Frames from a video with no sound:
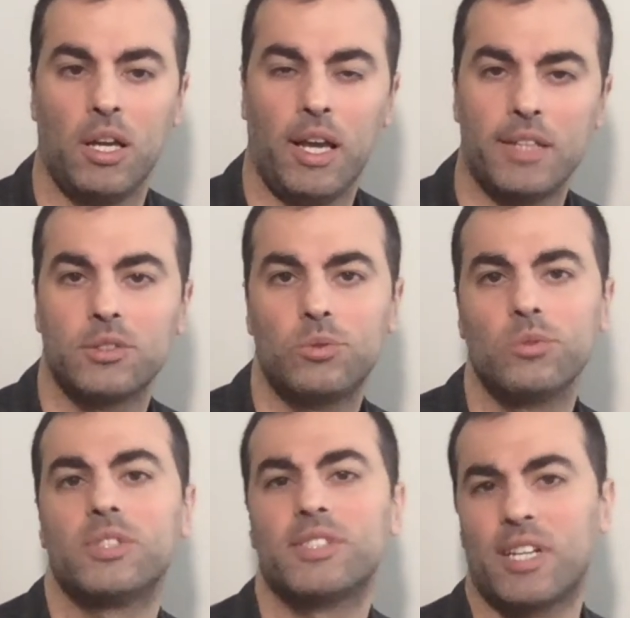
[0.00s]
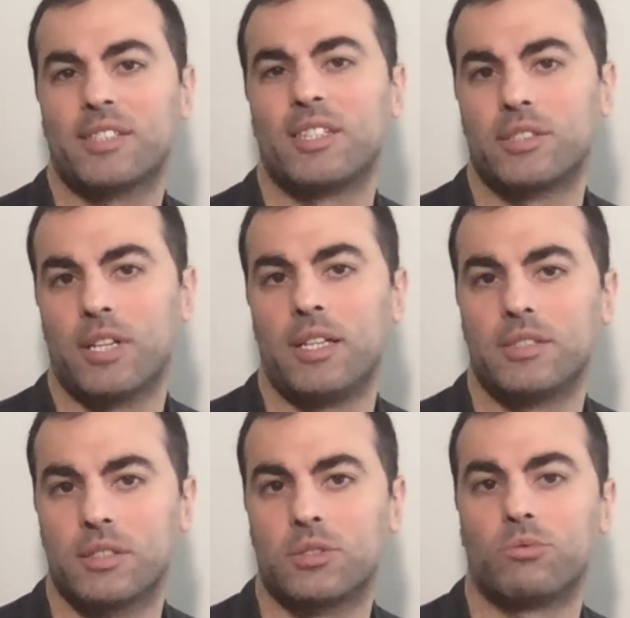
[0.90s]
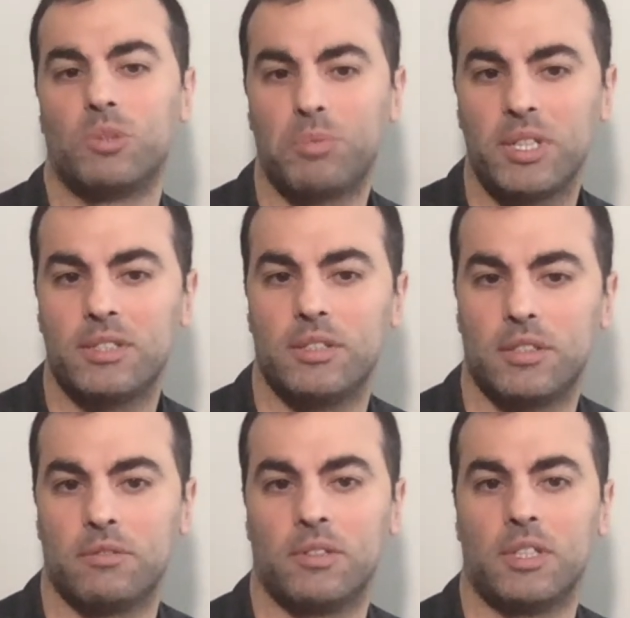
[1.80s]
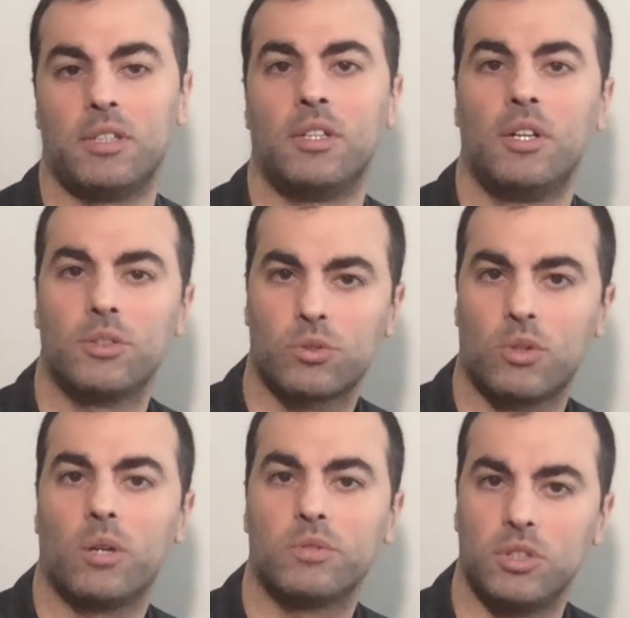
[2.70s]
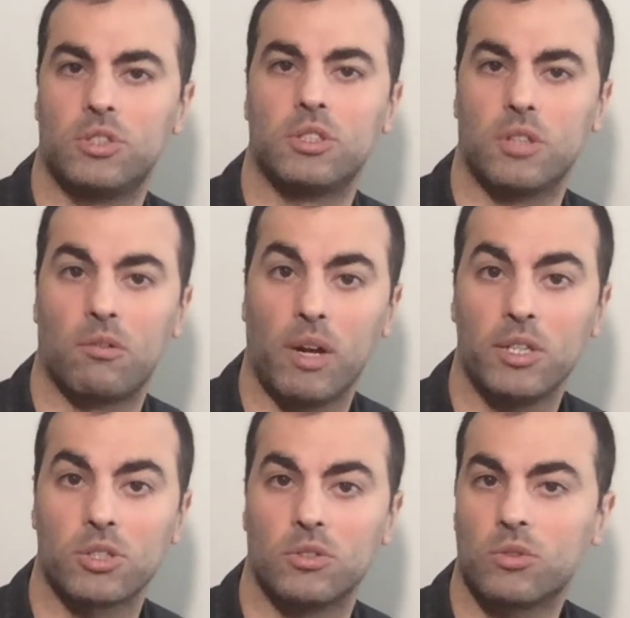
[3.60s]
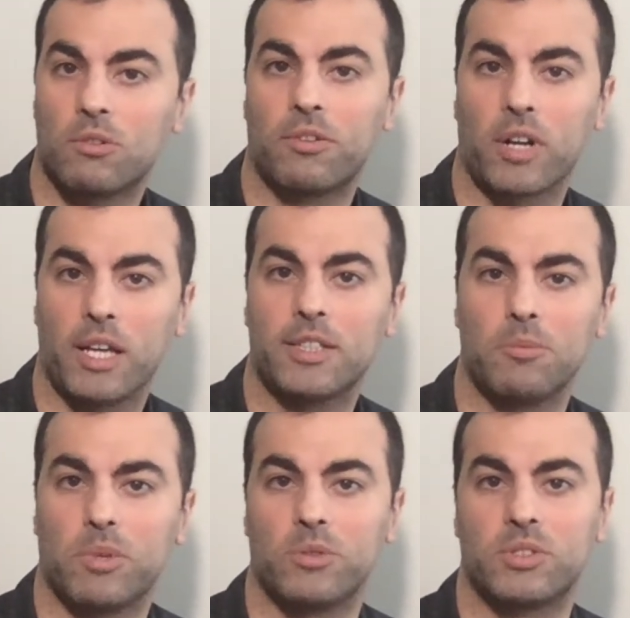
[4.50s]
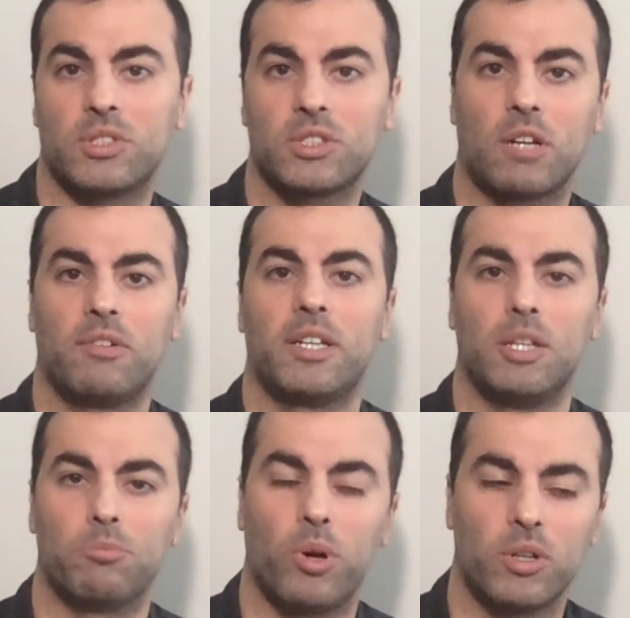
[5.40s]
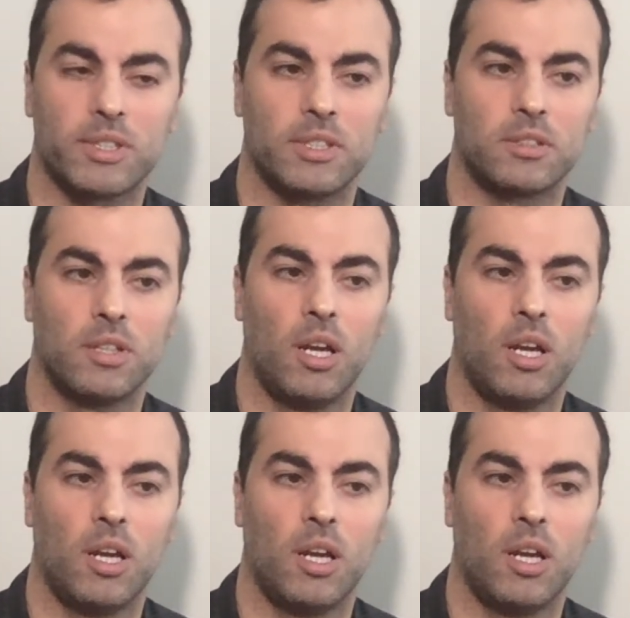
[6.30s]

And do these exercises repetitively throughout each iteration. Don't forget about this. These are very important.